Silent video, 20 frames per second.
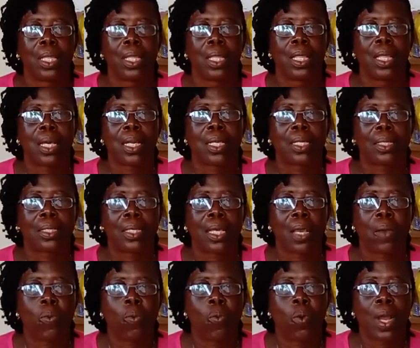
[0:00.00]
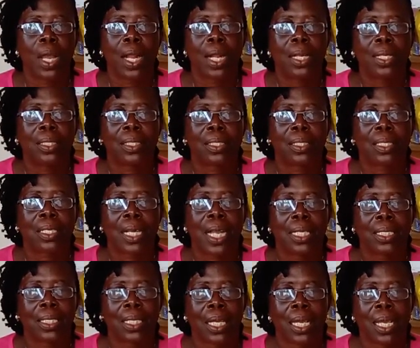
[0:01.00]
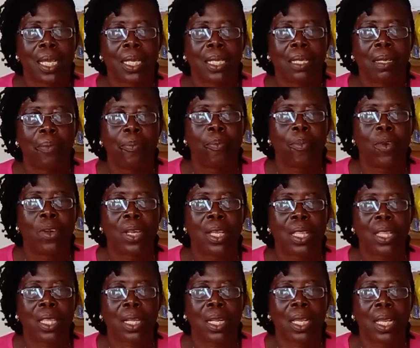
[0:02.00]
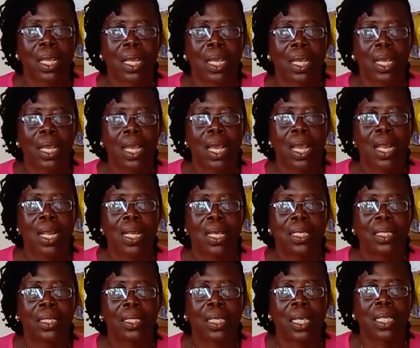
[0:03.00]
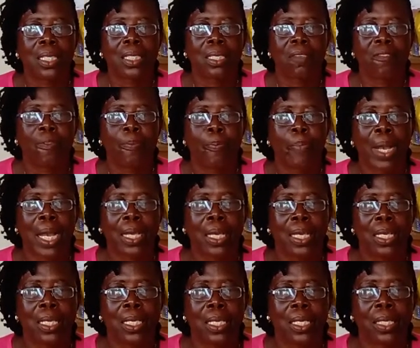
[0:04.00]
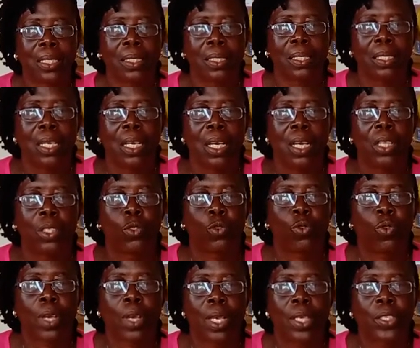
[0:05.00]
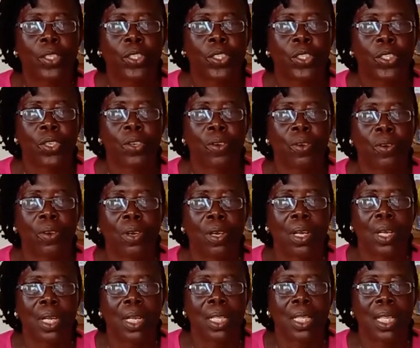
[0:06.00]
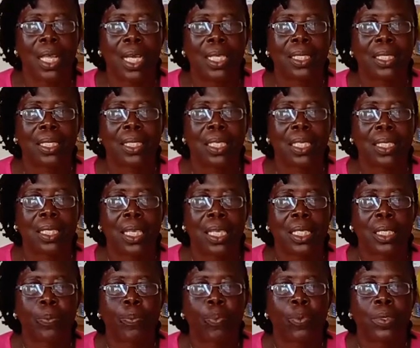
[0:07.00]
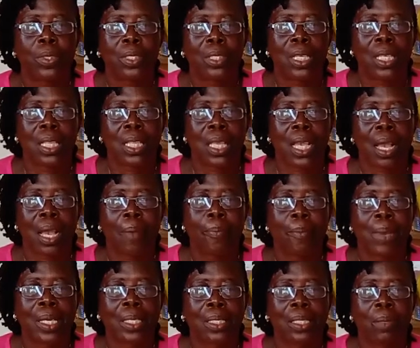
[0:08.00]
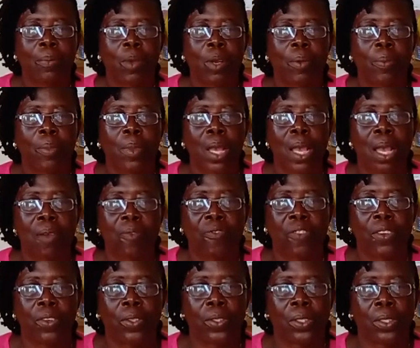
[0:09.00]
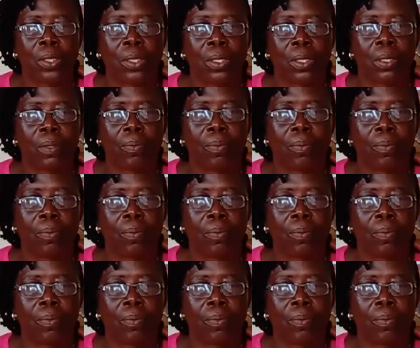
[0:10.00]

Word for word: There is a well-structured monitoring and incentive packages to ensure that teachers put in their maximum efforts.